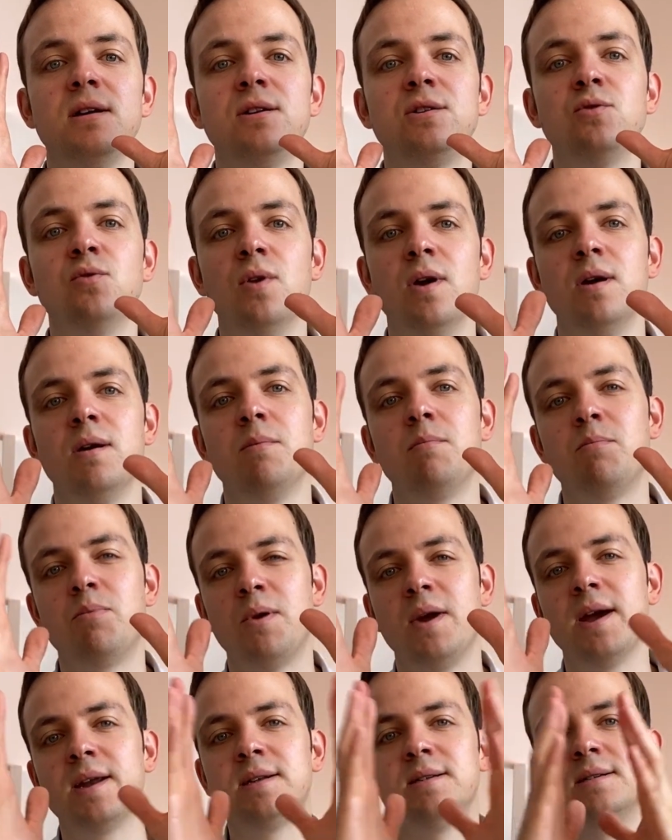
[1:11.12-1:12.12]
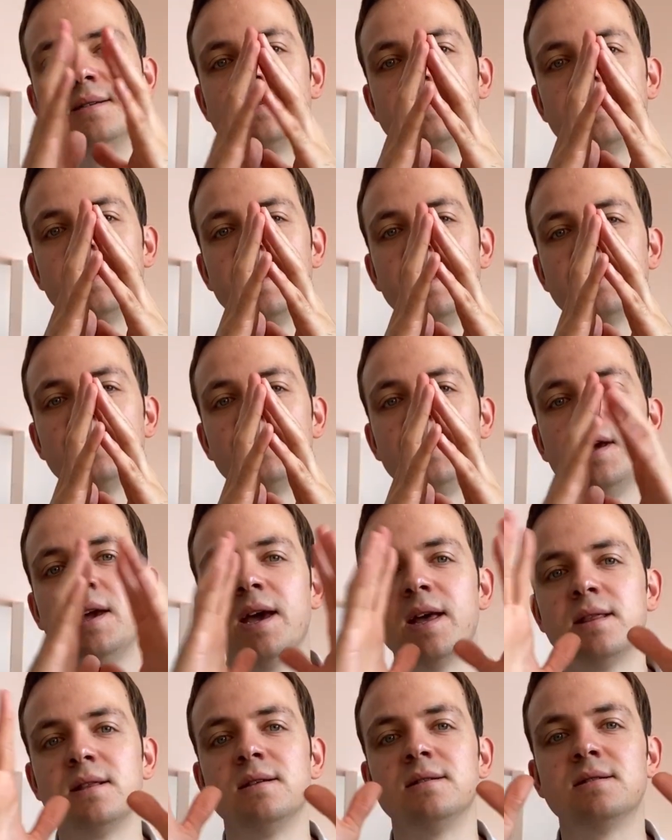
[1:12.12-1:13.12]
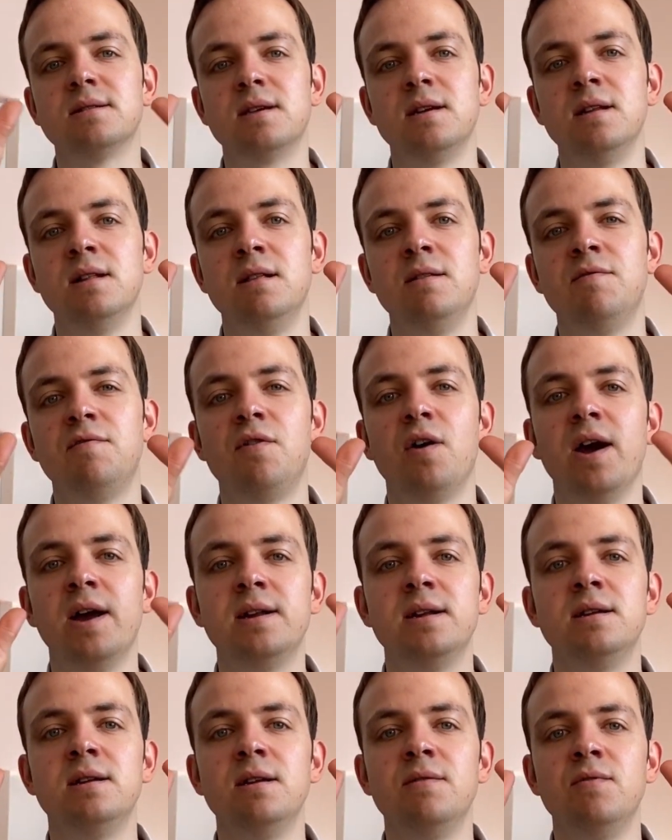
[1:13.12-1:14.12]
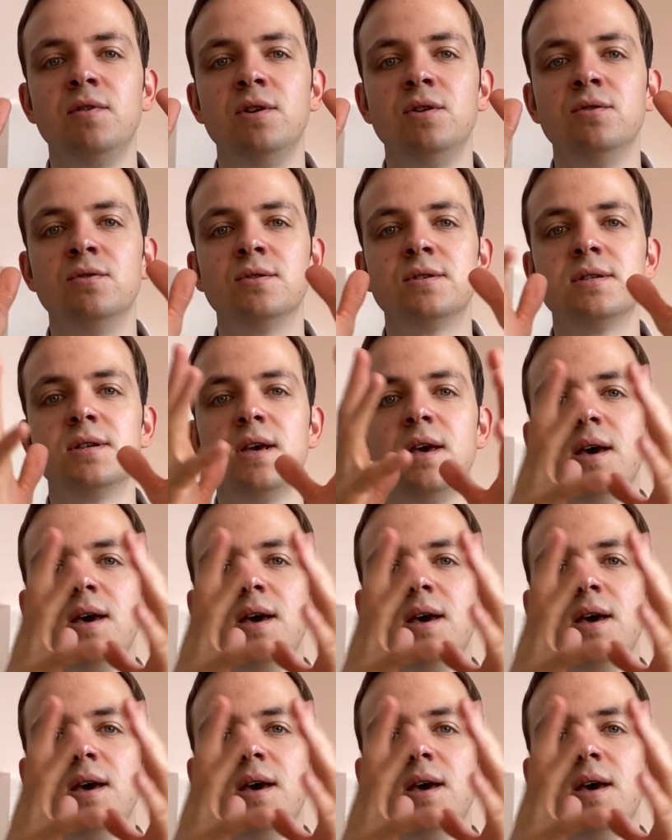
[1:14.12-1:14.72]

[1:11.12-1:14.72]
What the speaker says: to practice and actually get that skill for editing videos.